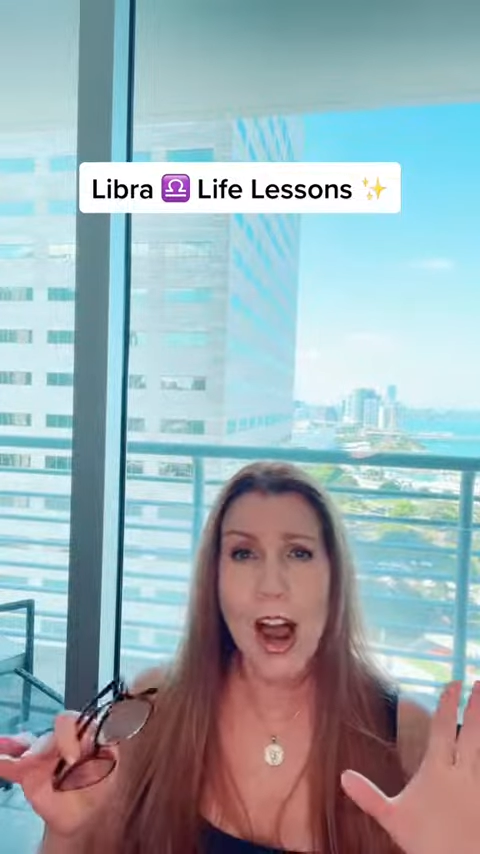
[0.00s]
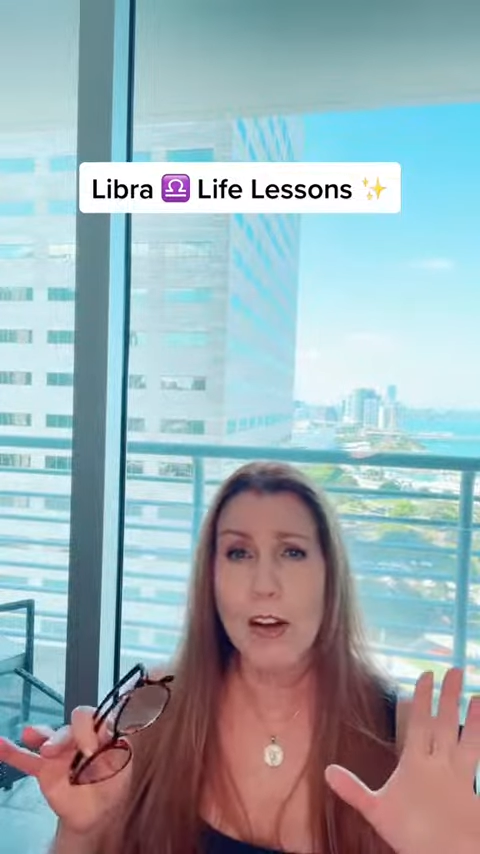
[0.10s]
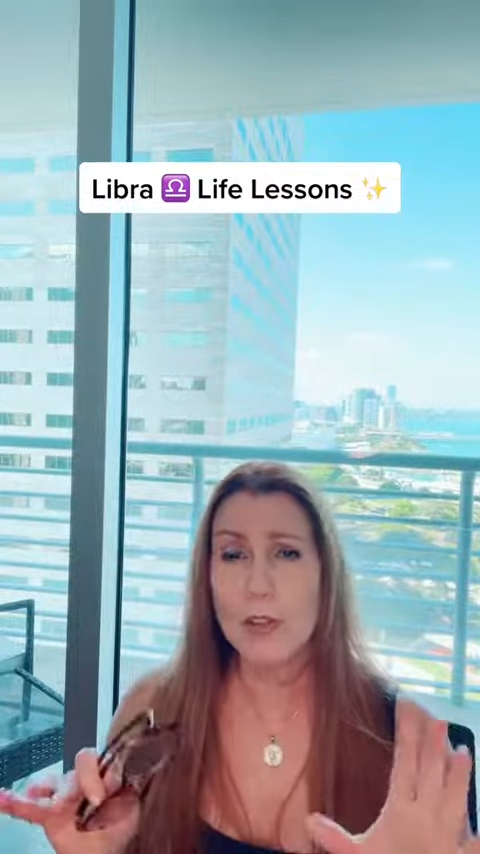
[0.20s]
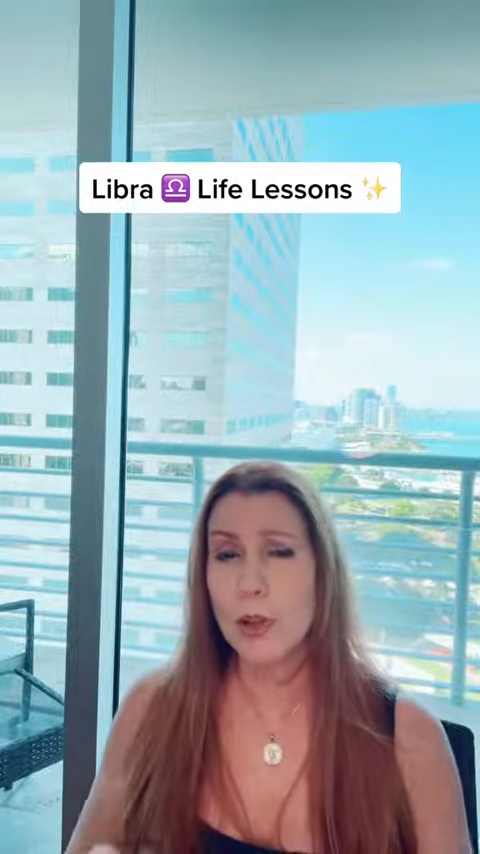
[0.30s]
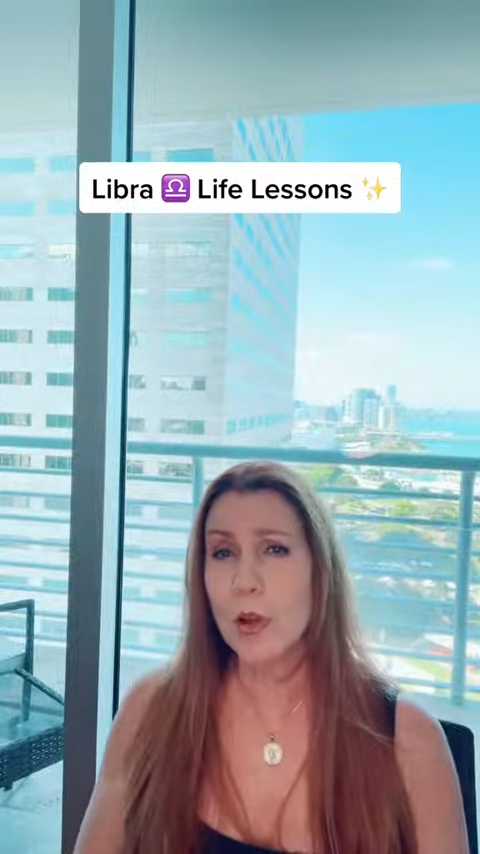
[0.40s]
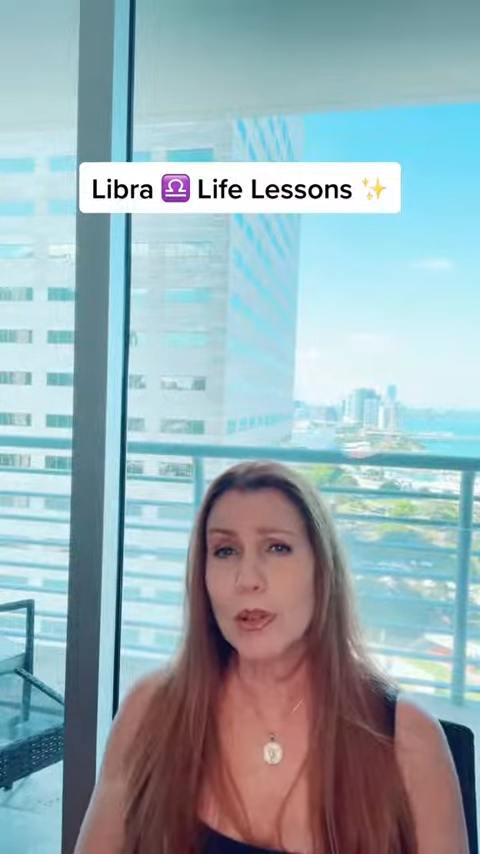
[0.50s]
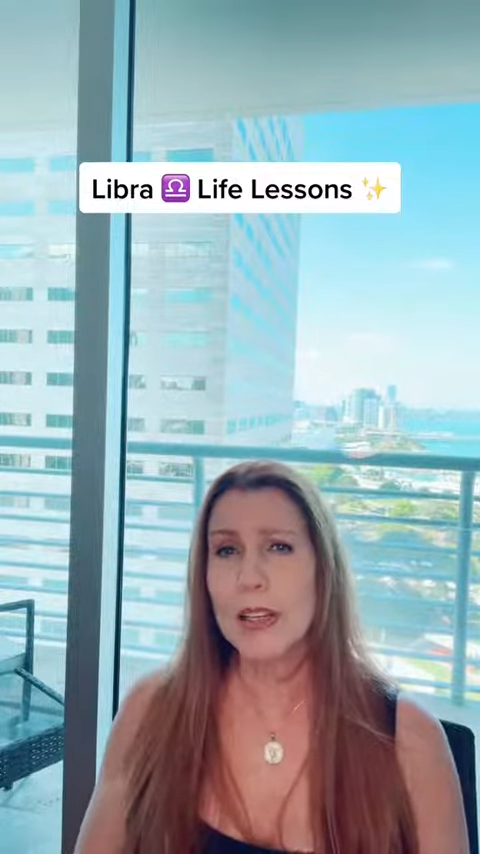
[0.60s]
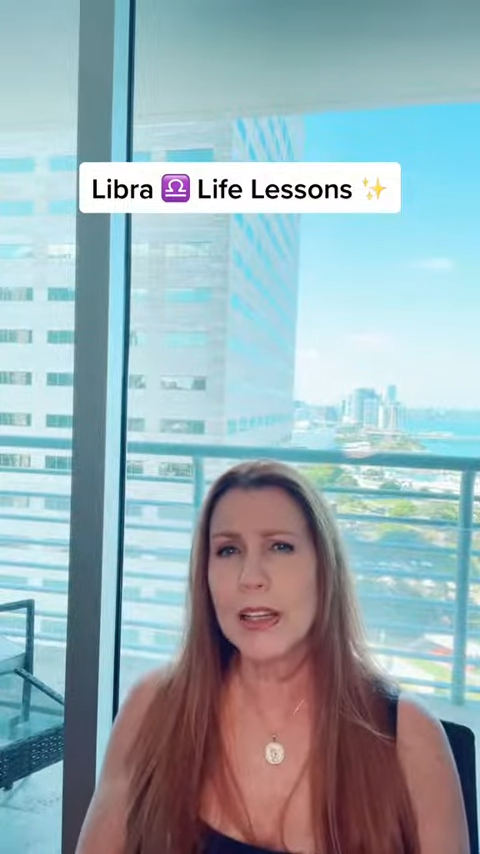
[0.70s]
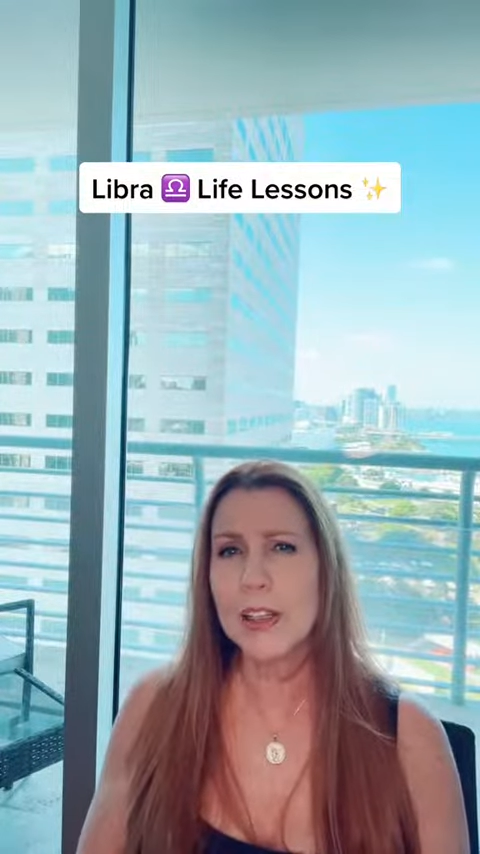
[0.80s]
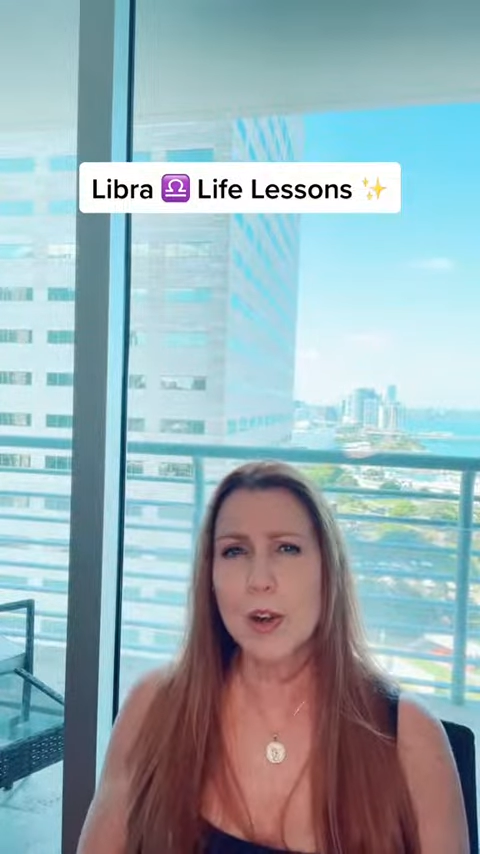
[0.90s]
of
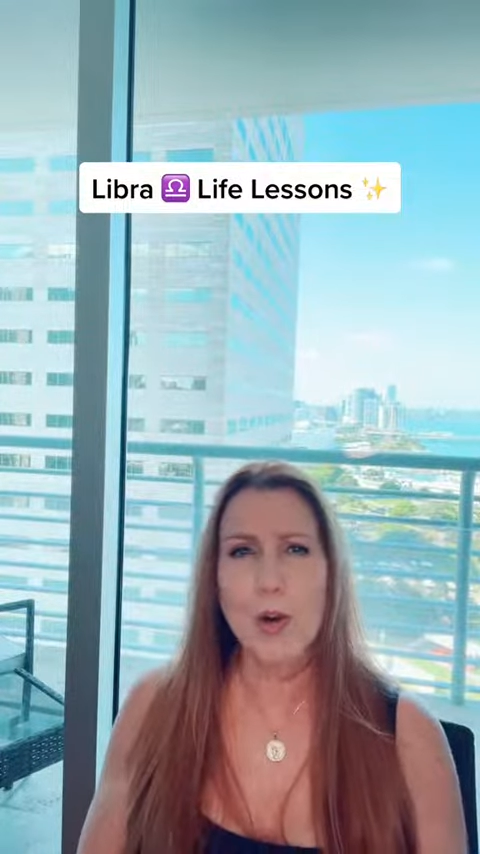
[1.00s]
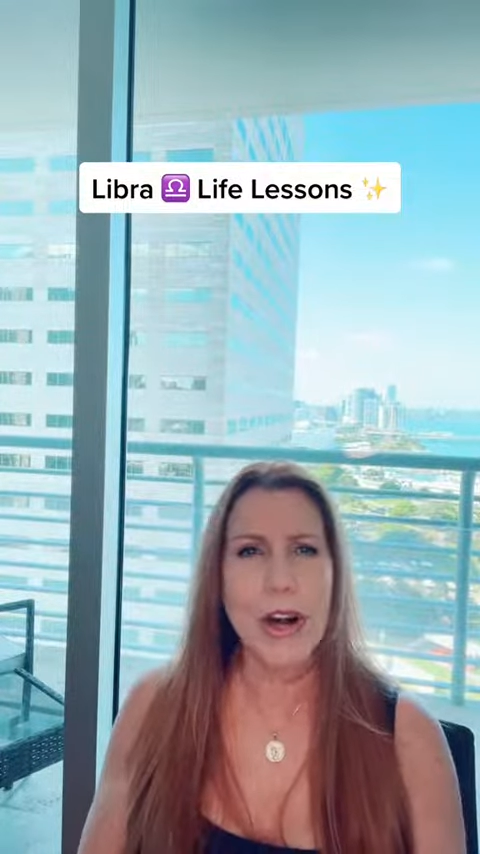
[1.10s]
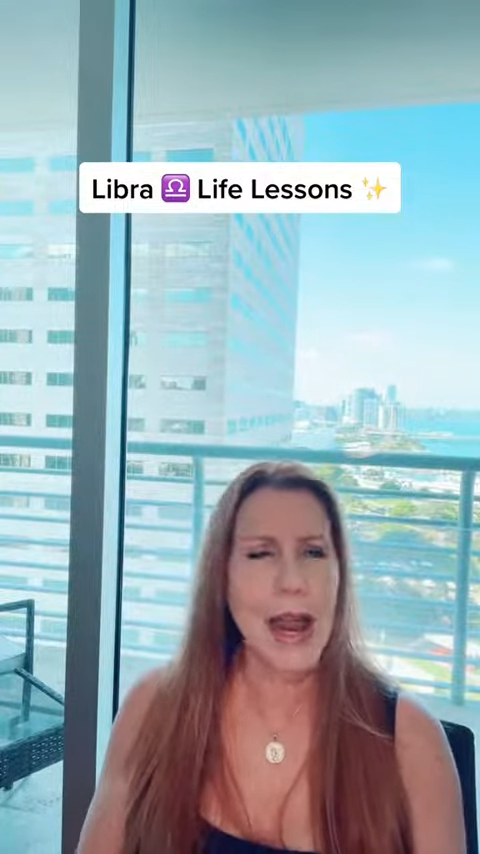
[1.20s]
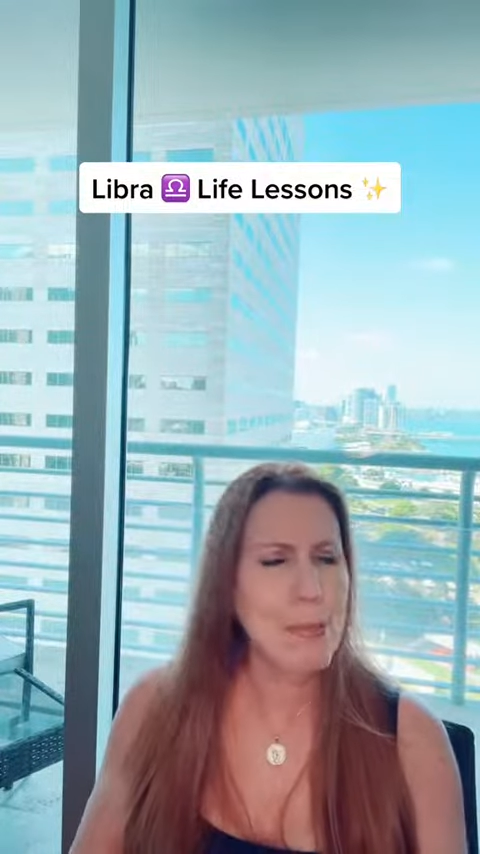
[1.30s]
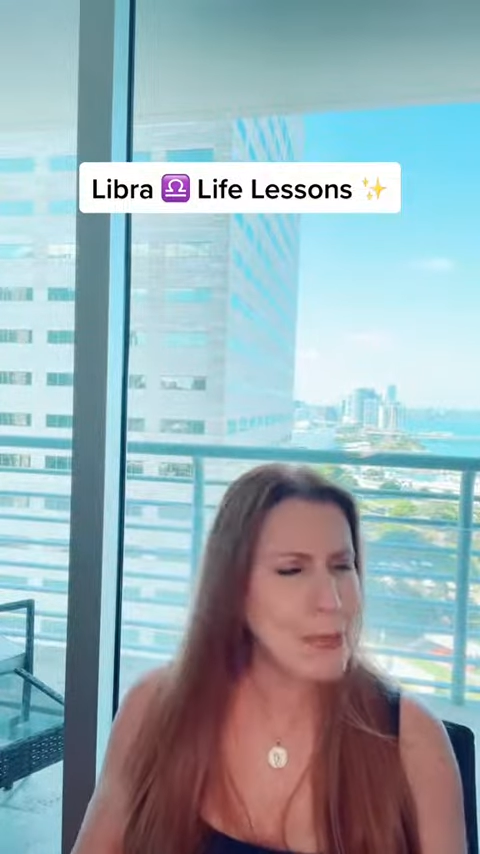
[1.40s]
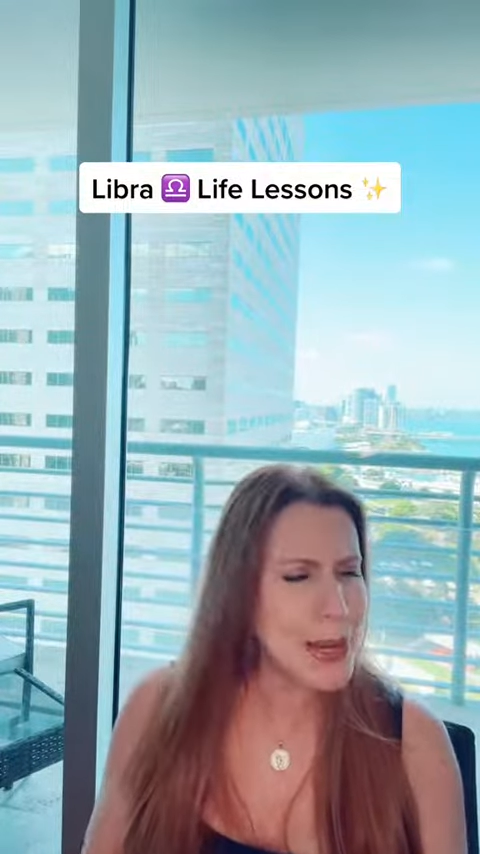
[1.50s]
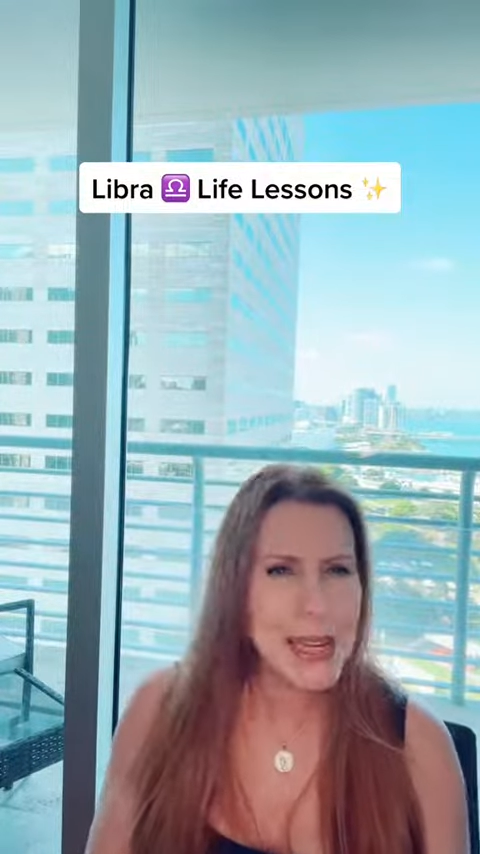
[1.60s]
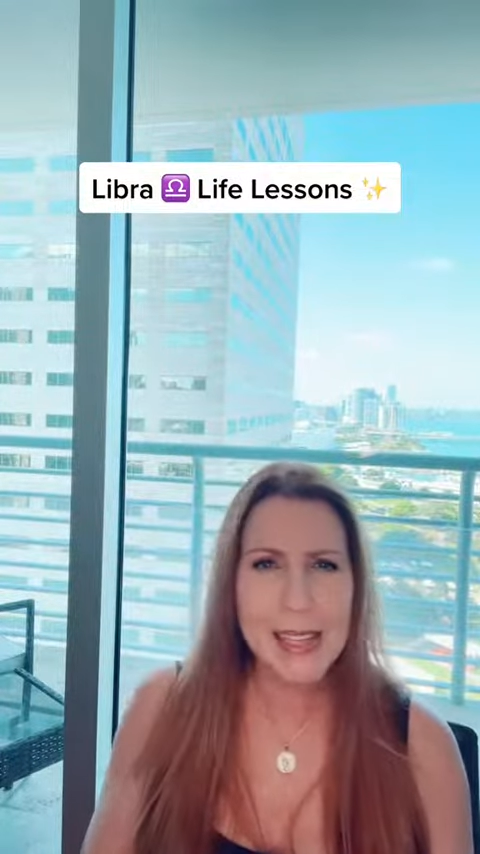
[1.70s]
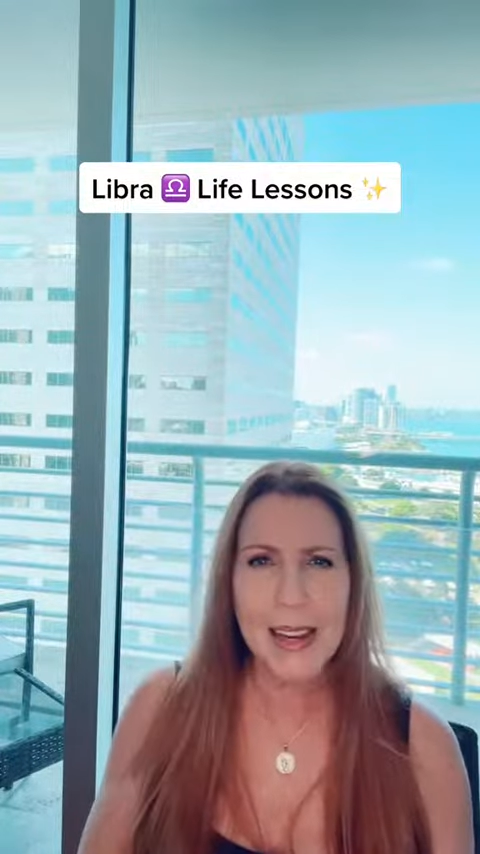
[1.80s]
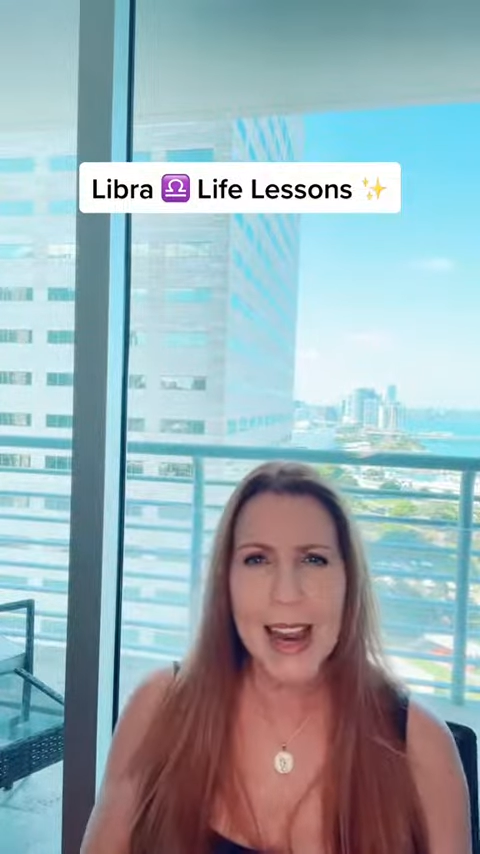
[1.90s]
loneliness or not
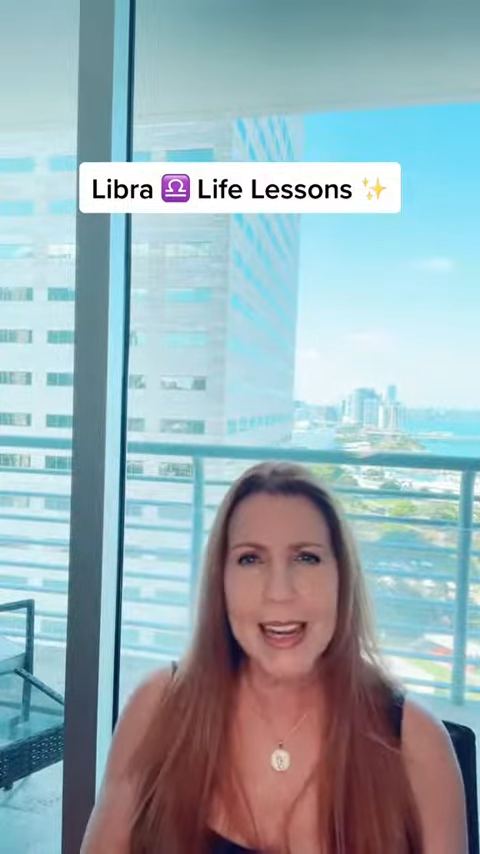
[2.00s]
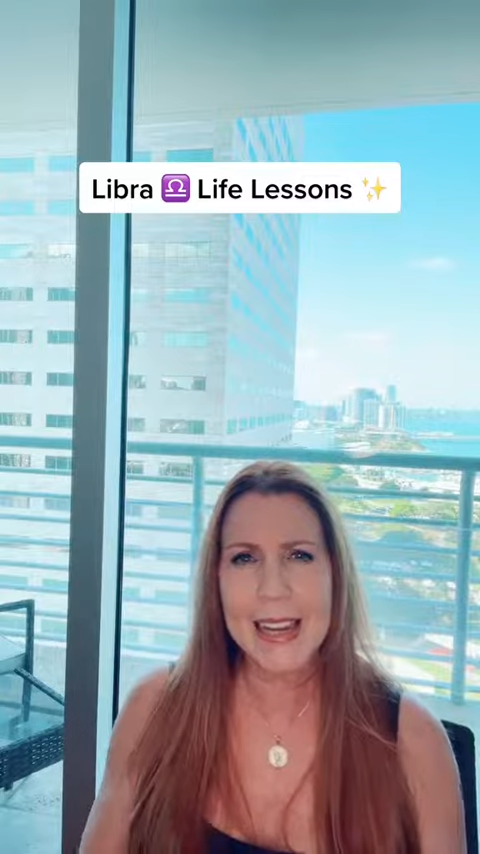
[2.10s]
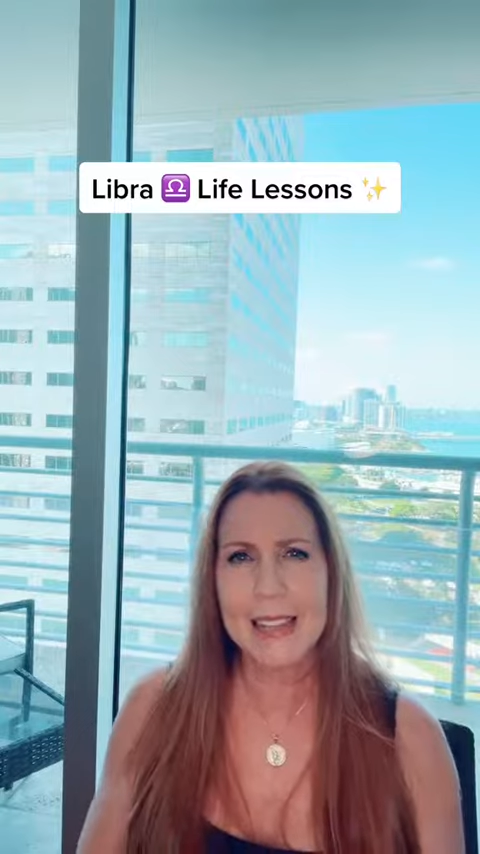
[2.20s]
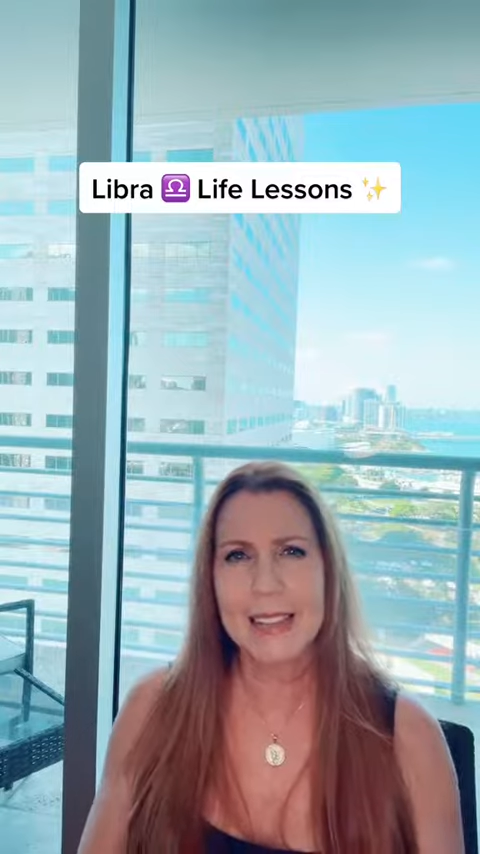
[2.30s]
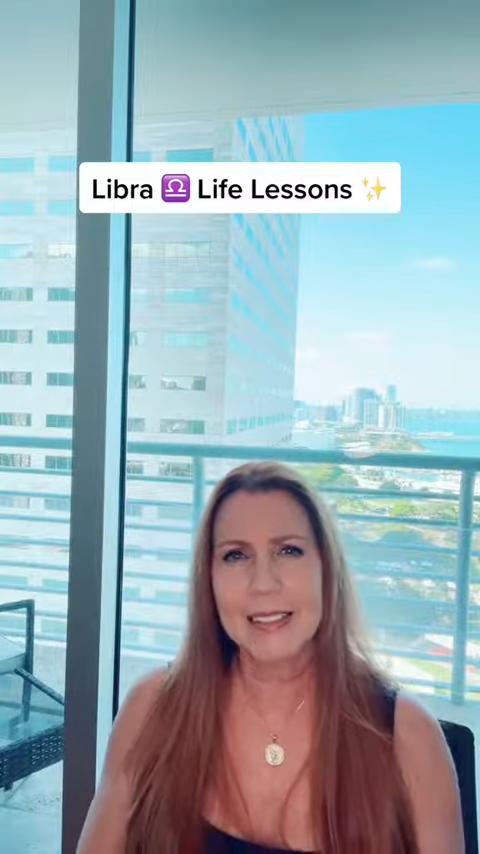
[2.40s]
being like,